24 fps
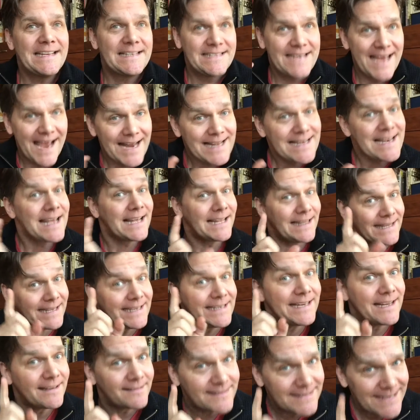Technically,
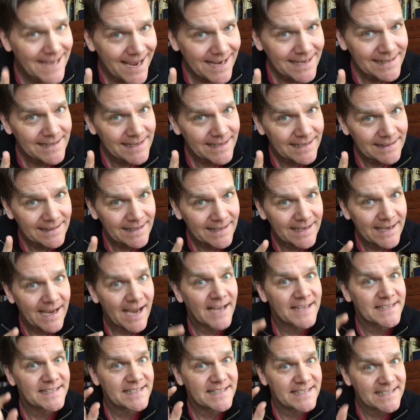
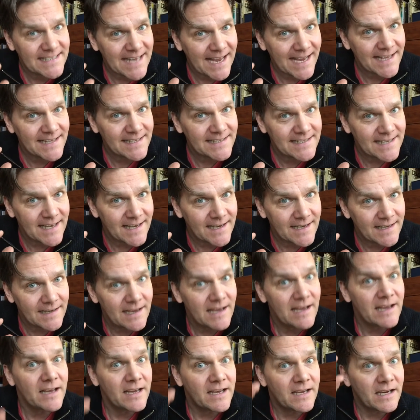a stanza,
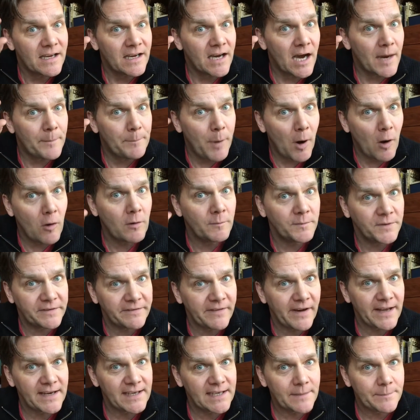a poem
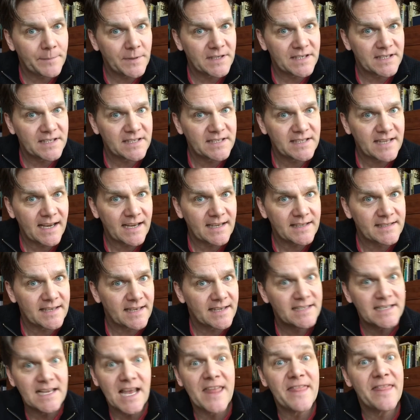divided up into
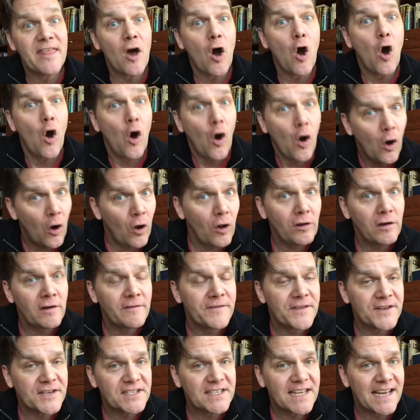stanzas, all of
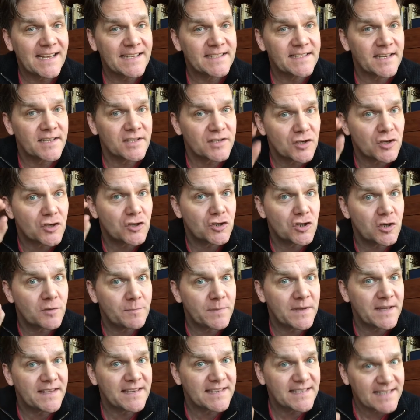the stanzas should
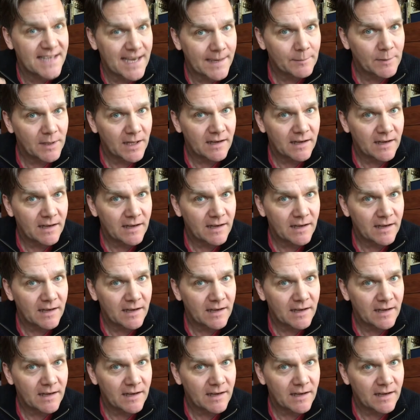be the same